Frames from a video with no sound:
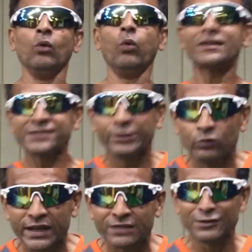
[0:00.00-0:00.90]
what's the
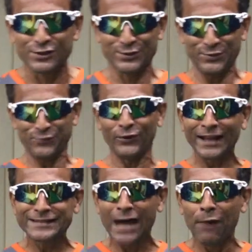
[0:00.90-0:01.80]
uniqueness?
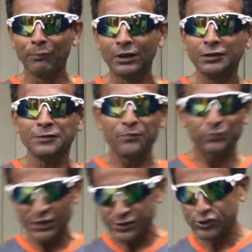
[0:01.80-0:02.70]
For example,
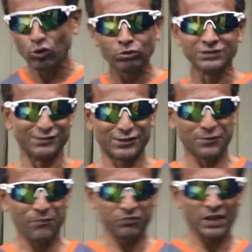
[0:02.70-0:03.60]
the
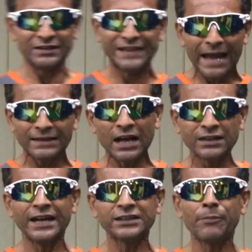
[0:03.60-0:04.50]
students, they are the